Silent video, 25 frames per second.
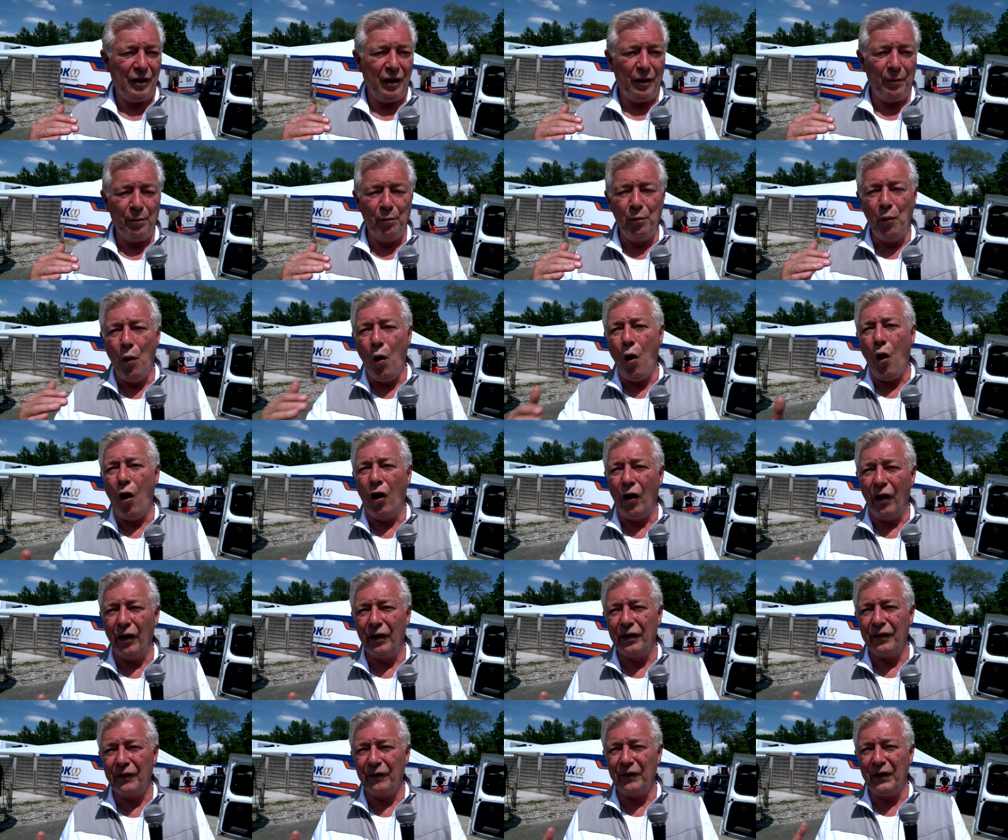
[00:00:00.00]

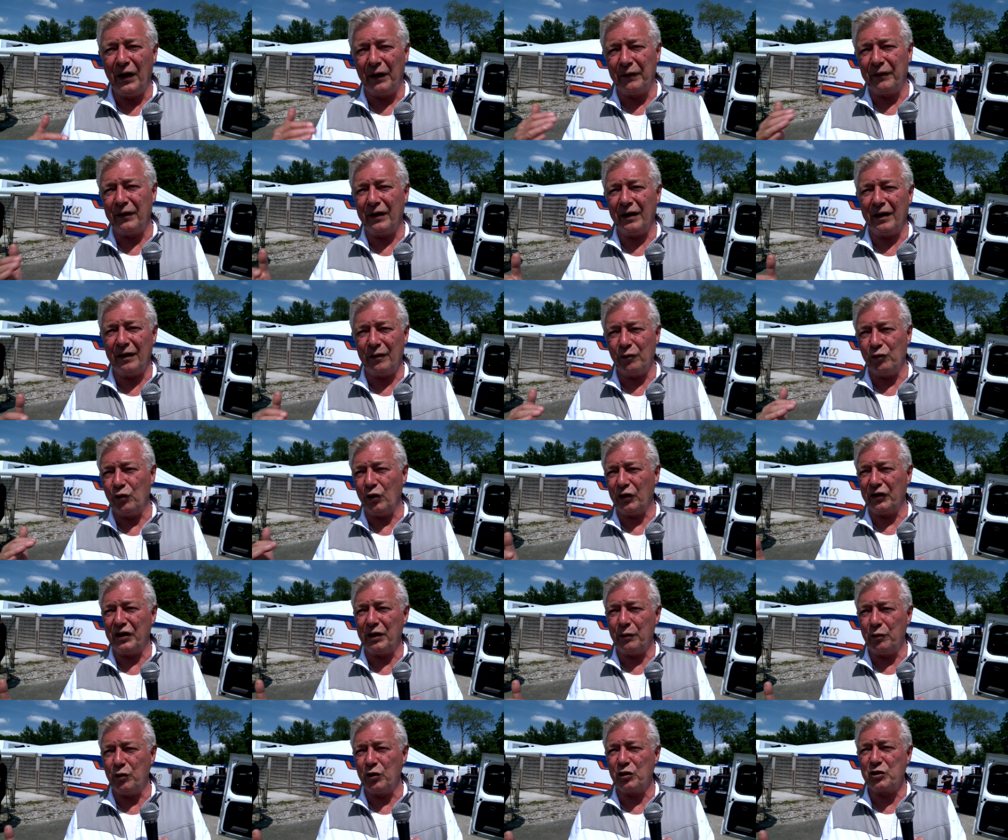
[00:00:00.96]
more than what
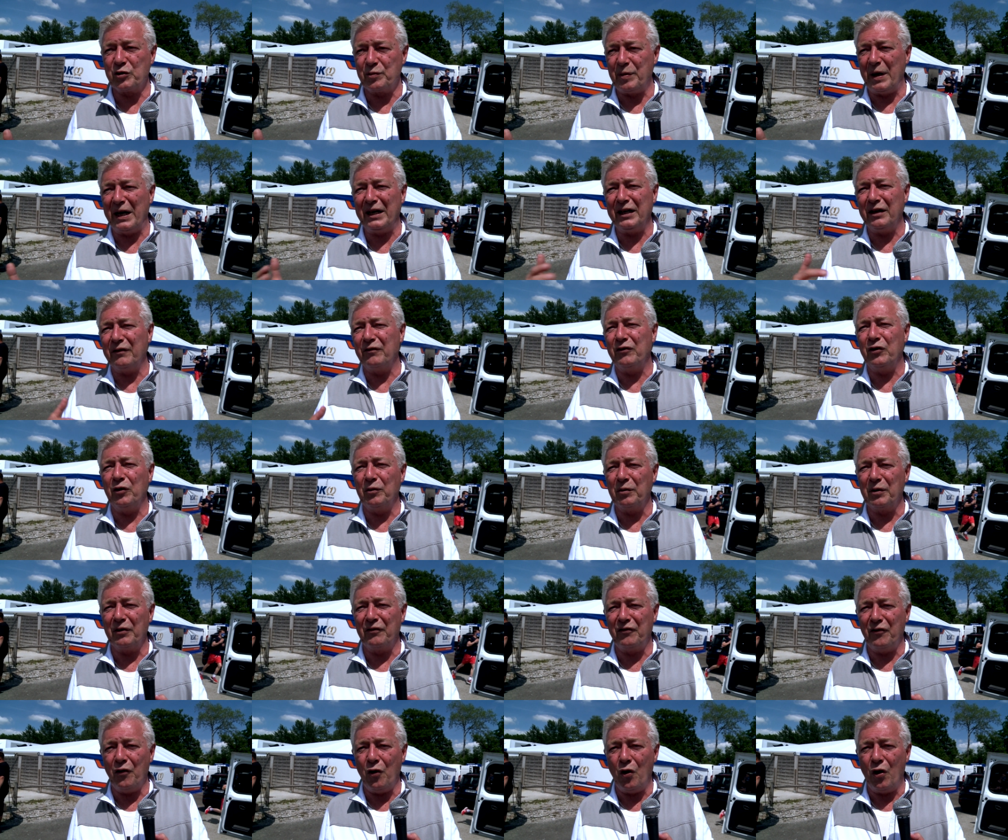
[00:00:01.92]
they would spend in
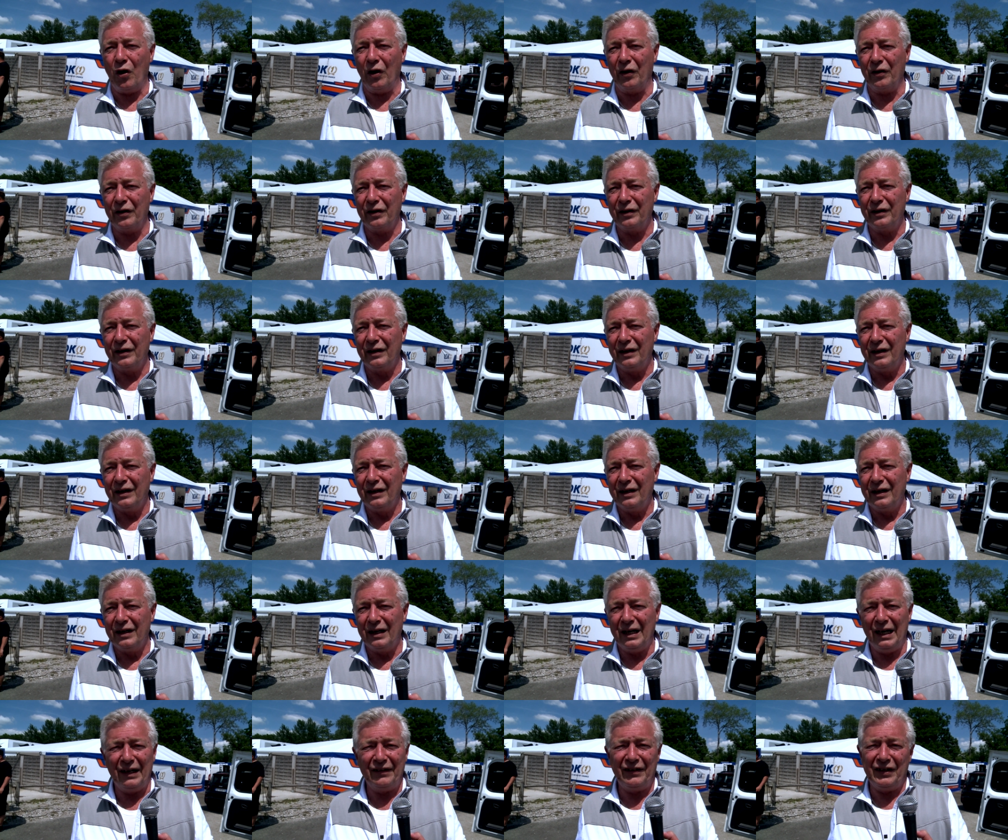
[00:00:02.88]
Formula 4
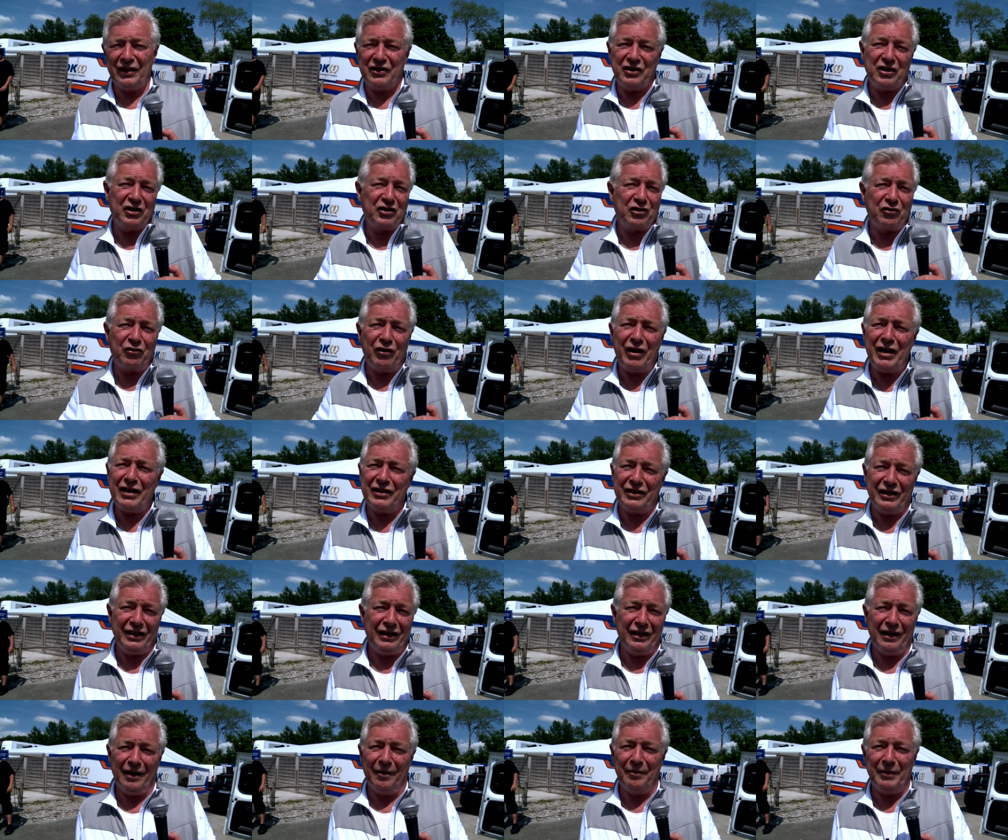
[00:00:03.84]
and this is
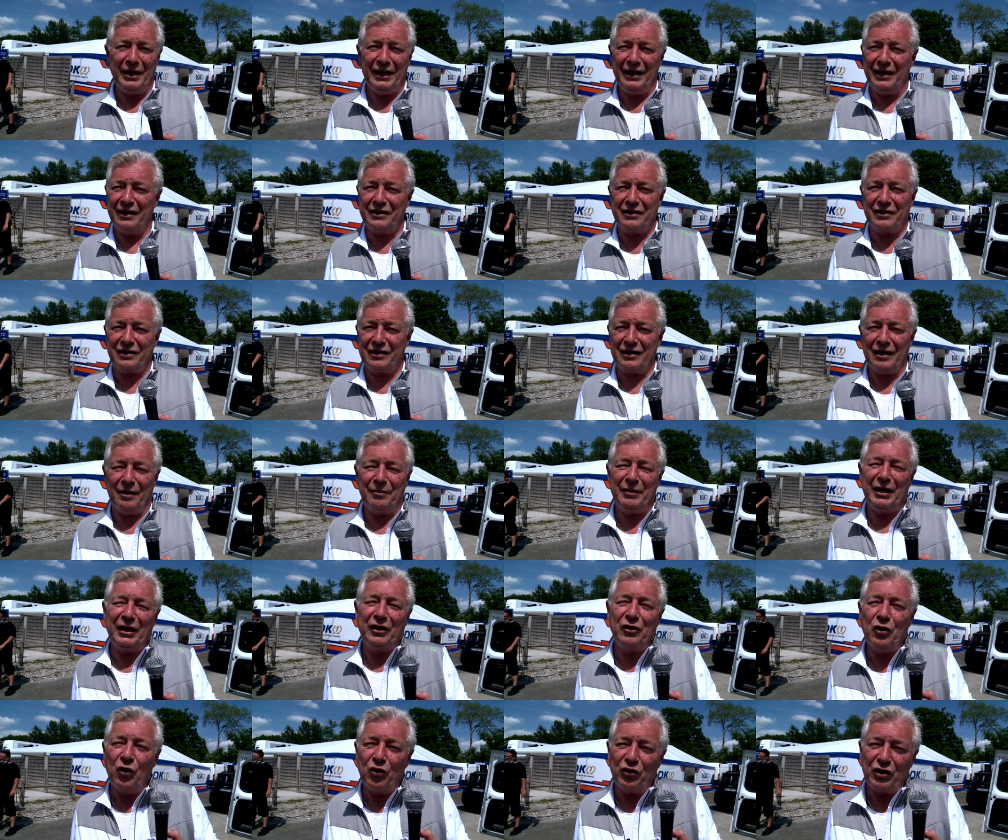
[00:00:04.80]
crazy. I mean, it's I
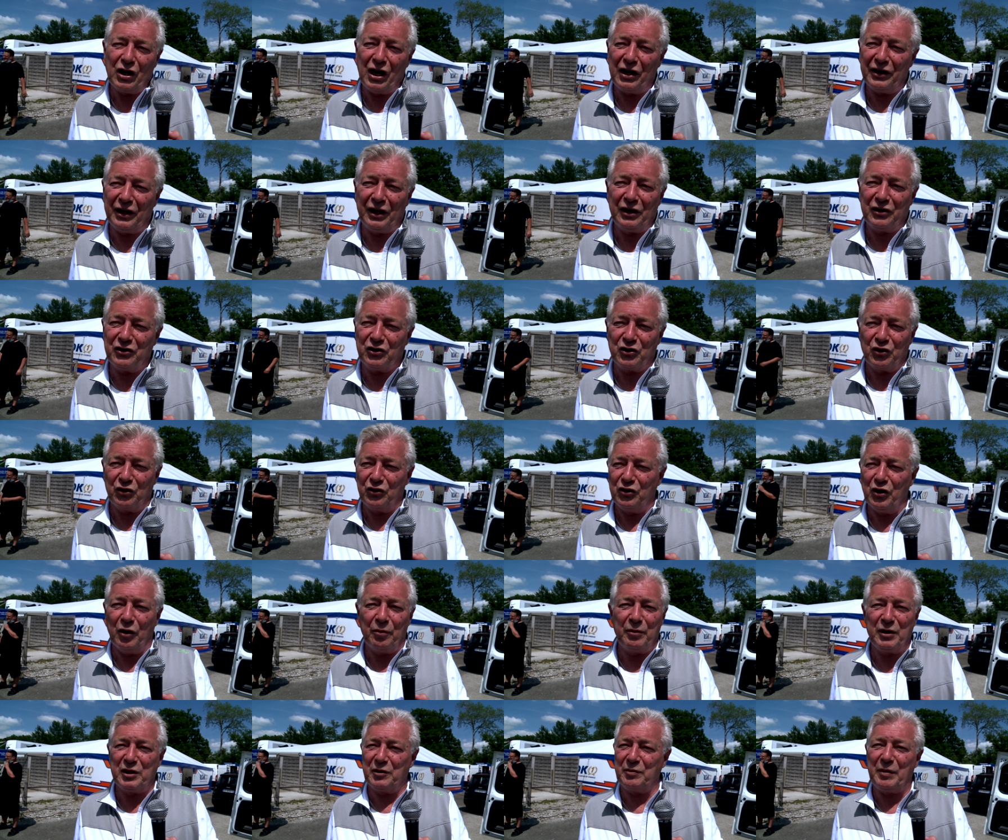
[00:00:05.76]
mean, go-karting should
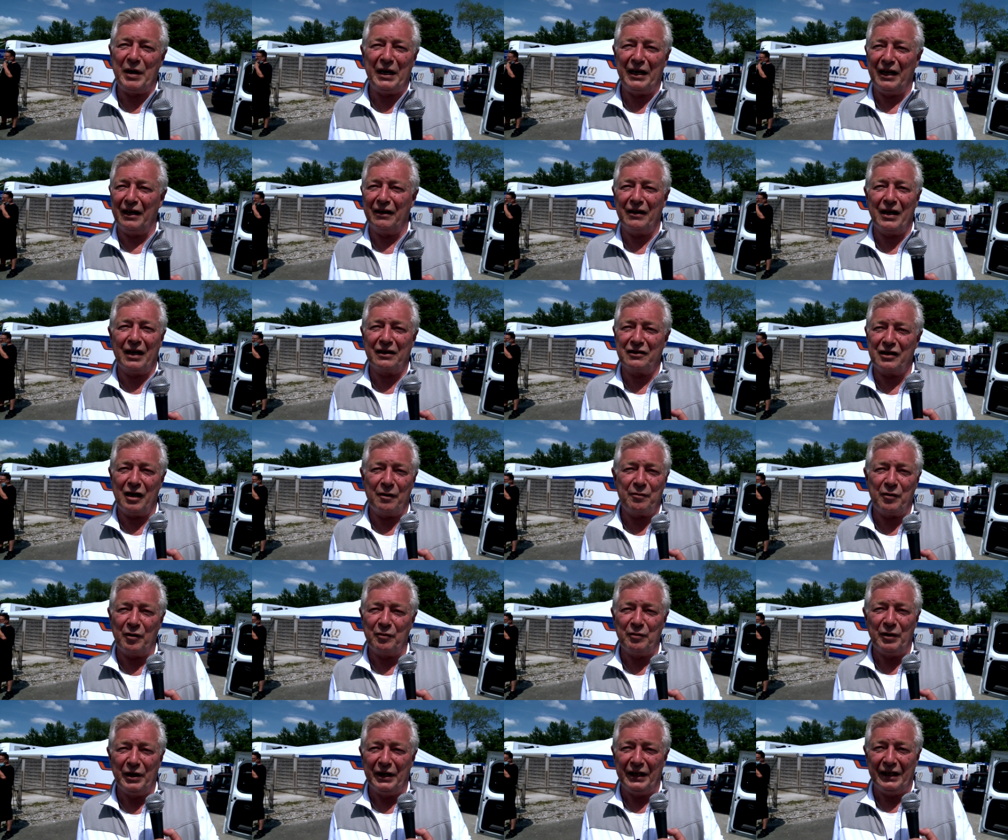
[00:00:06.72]
not be spending that type
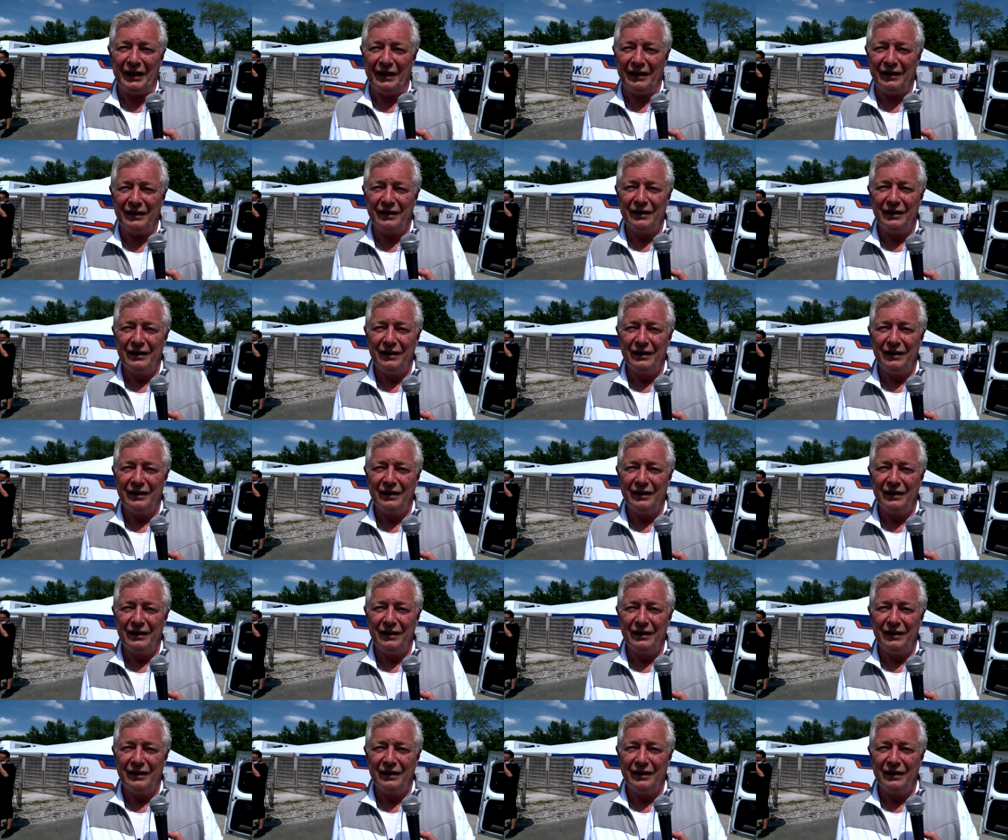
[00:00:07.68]
of money.